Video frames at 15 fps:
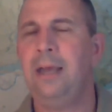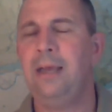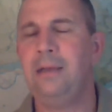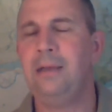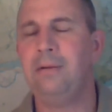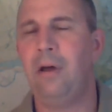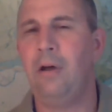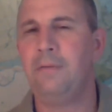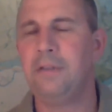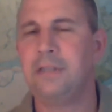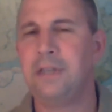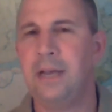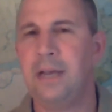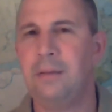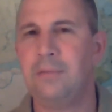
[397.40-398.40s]
And
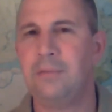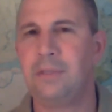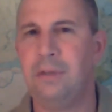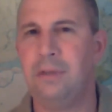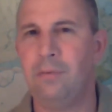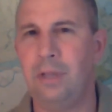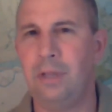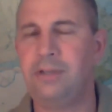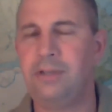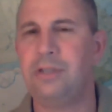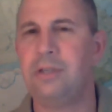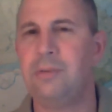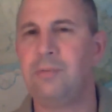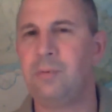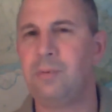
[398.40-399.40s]
oftentimes in
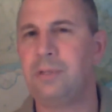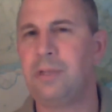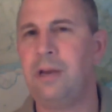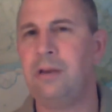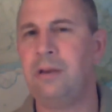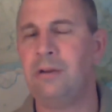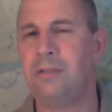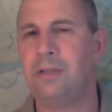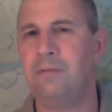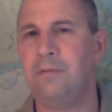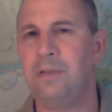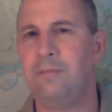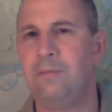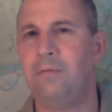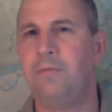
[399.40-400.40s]
relationships, we're setting
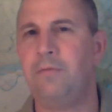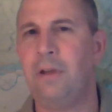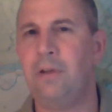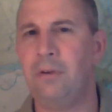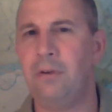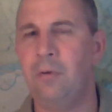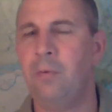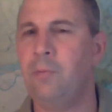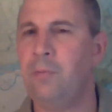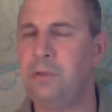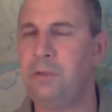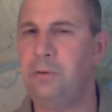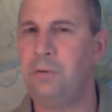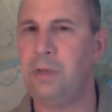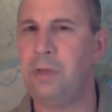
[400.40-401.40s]
ourselves up for failure
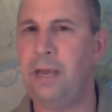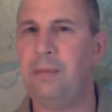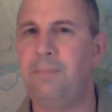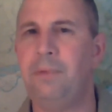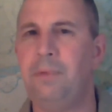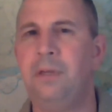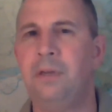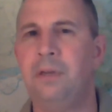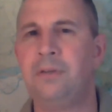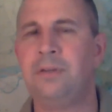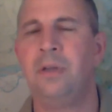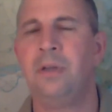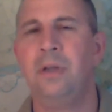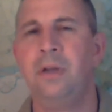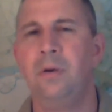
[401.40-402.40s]
when we do that,
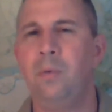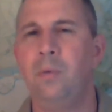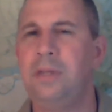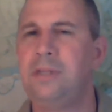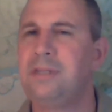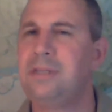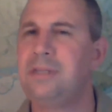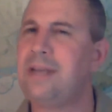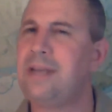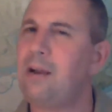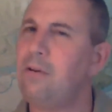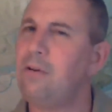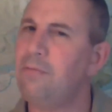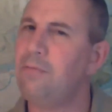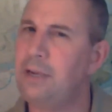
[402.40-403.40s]
because we
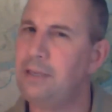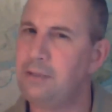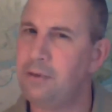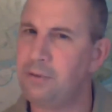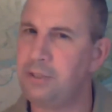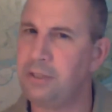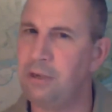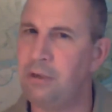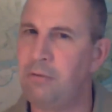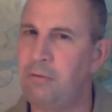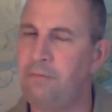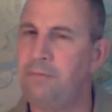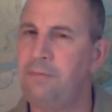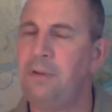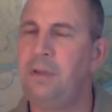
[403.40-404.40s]
sacrifice
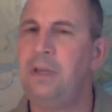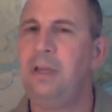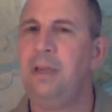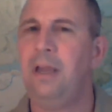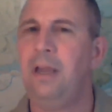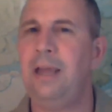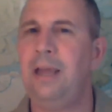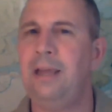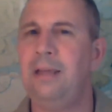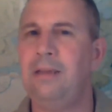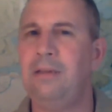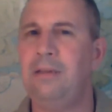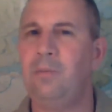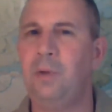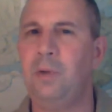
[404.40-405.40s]
ourselves
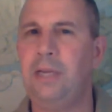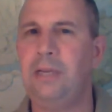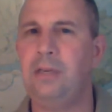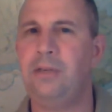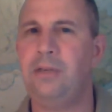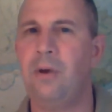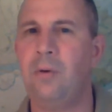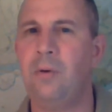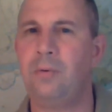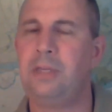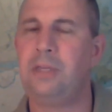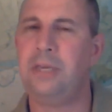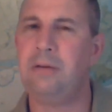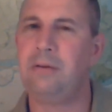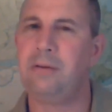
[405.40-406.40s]
and we
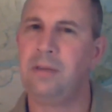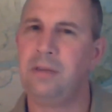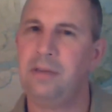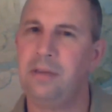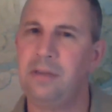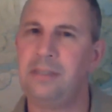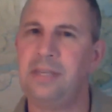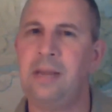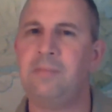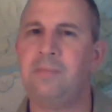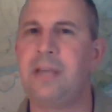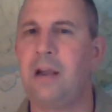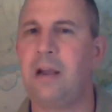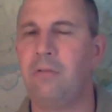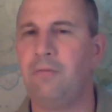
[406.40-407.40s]
don't get the
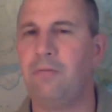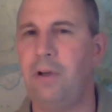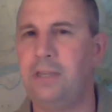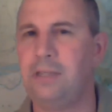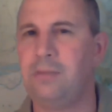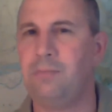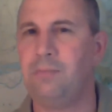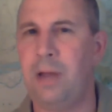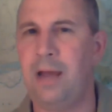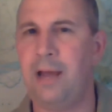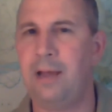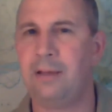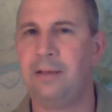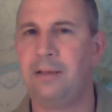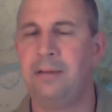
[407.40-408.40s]
same sacrifice
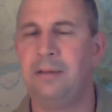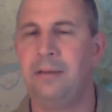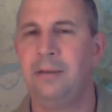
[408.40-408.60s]
back.